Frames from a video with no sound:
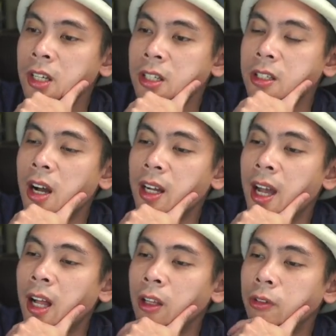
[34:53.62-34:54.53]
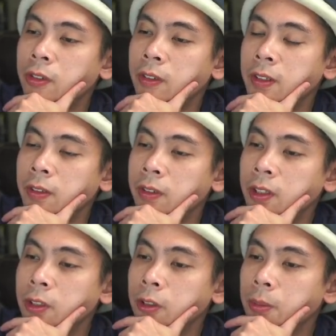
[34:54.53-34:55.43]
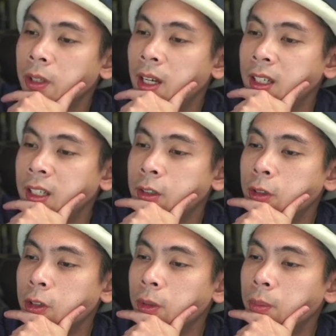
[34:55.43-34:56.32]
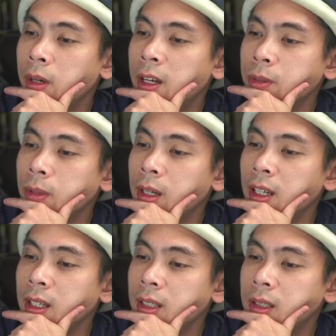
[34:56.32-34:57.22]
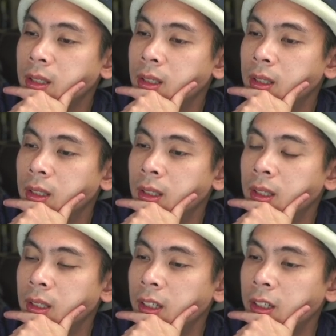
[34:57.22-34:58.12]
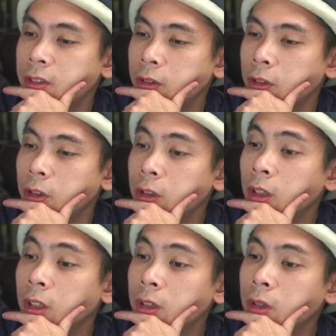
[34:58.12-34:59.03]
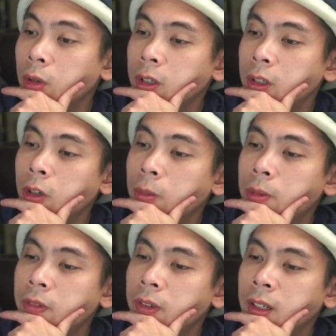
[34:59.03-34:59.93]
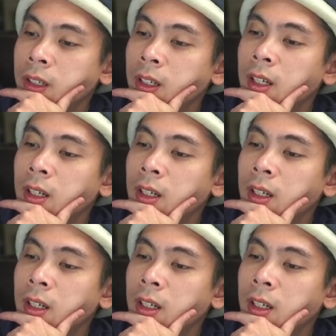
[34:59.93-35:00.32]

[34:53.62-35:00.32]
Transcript: Stock Alu 5052 plate, internal brass weight, external clear coated. Oh, perfect.